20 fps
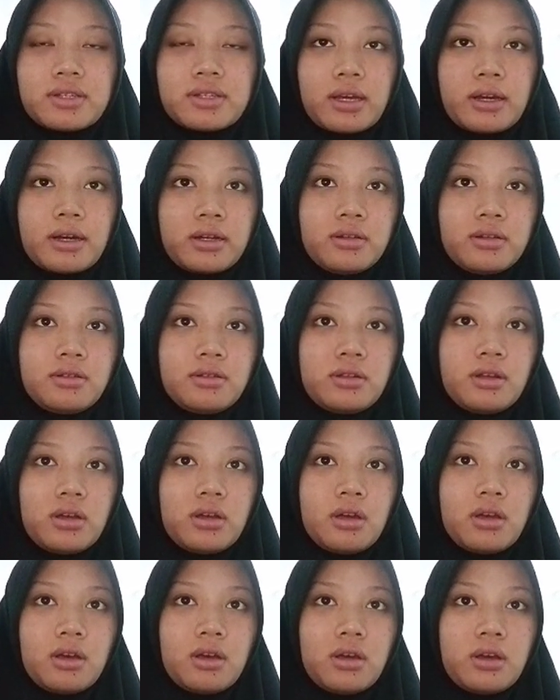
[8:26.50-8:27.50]

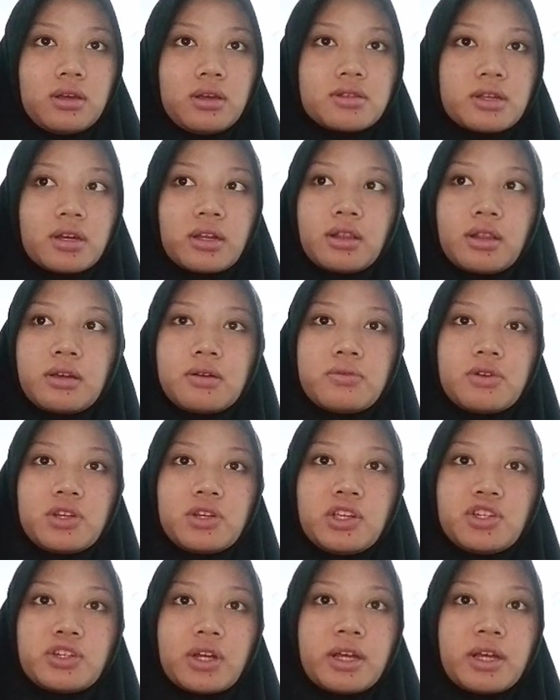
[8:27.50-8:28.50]
language and second
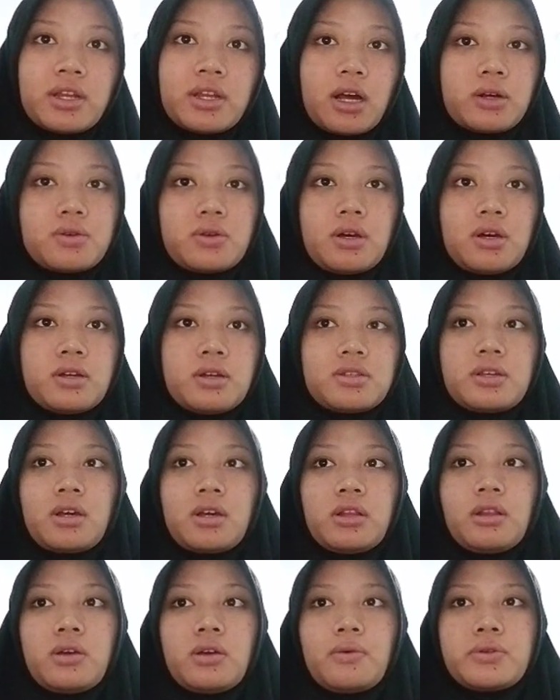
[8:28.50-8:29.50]
language acquisition.
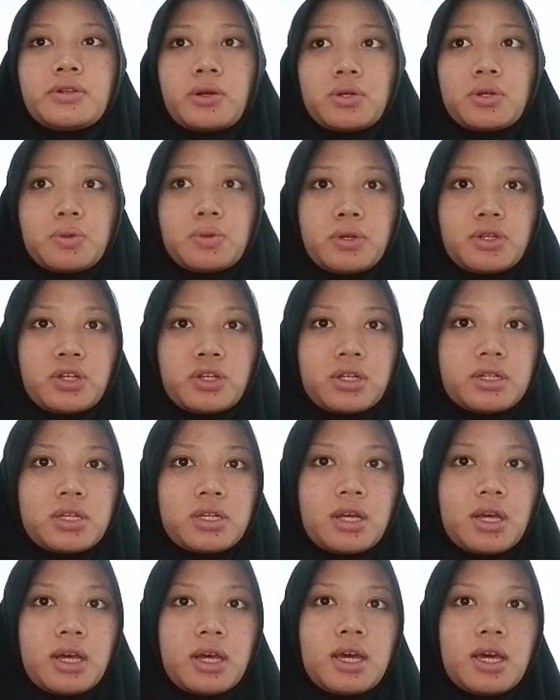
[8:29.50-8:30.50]
In the
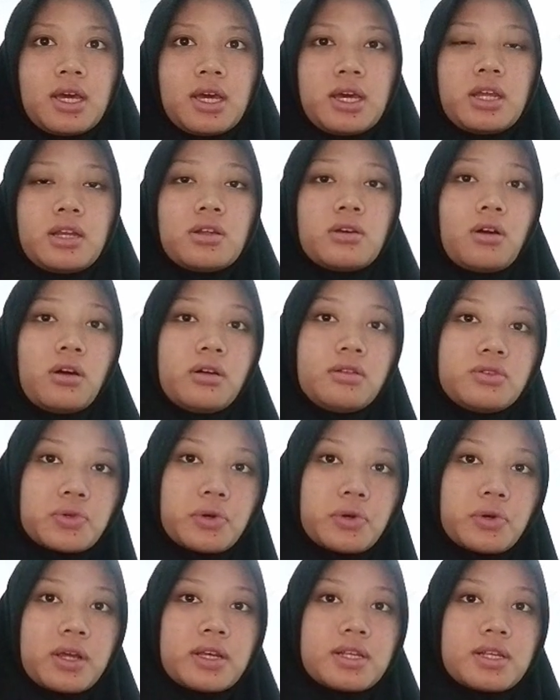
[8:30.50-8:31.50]
contrast, learning a
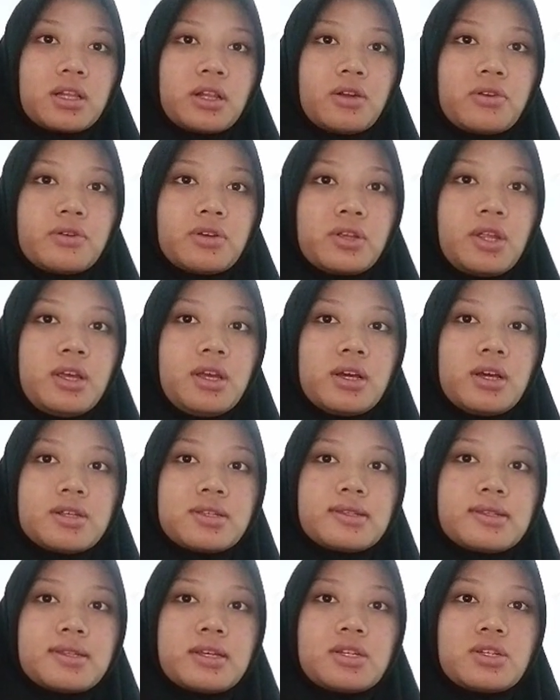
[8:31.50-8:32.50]

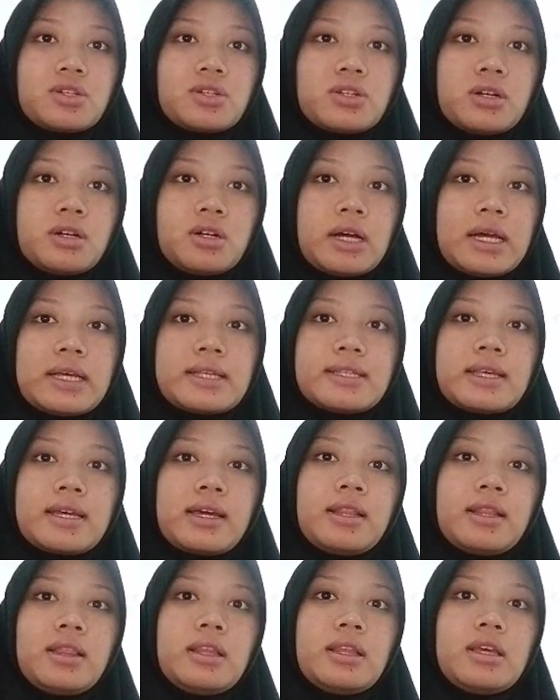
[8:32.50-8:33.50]
second language
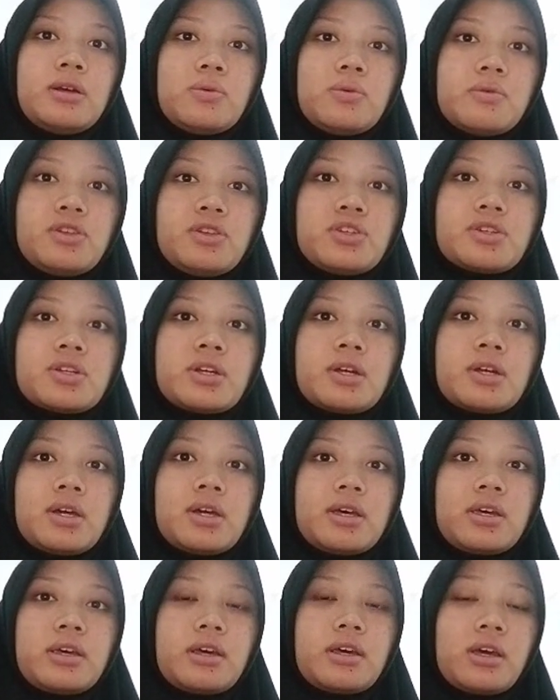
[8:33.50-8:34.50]
L2
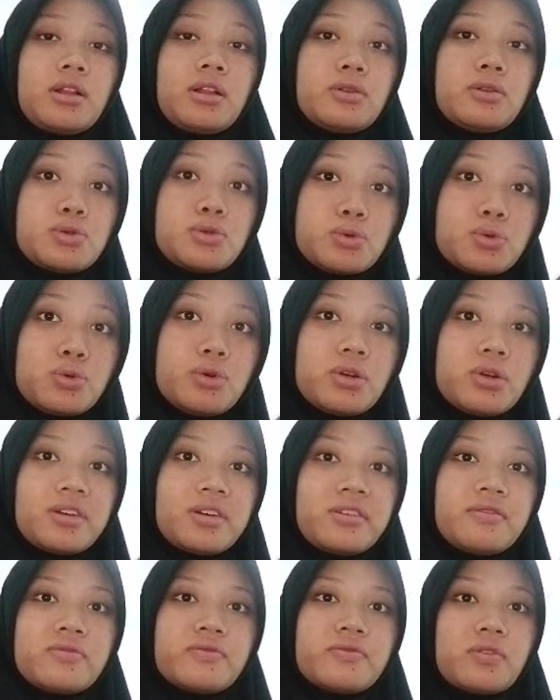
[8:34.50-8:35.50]
involve a
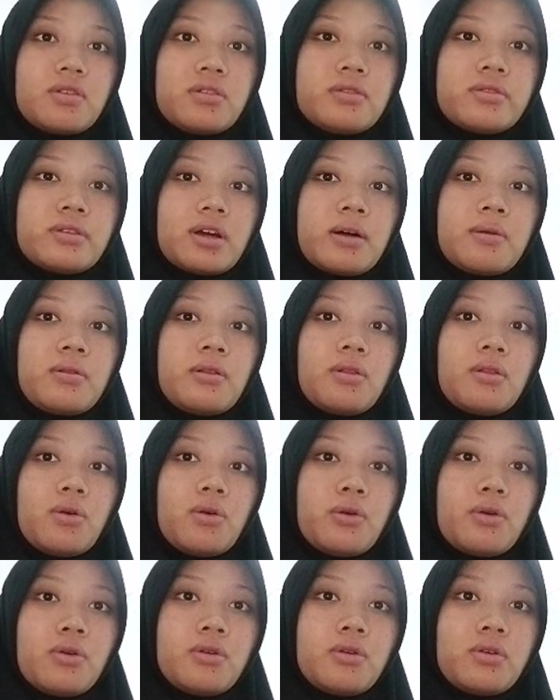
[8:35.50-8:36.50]

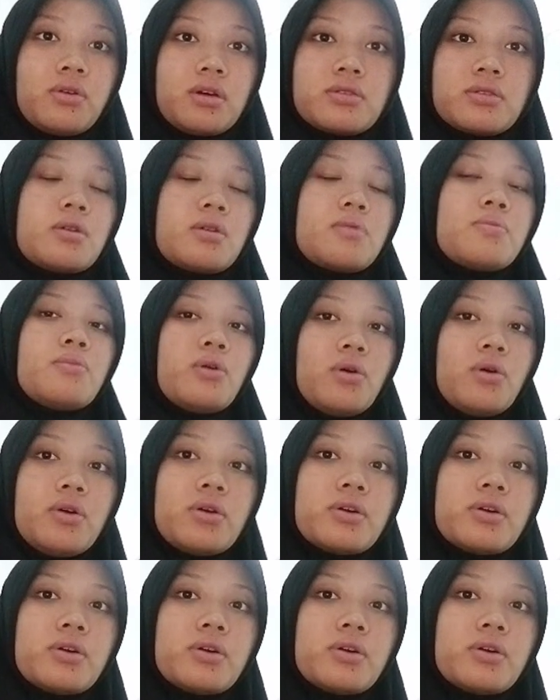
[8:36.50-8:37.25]
more complex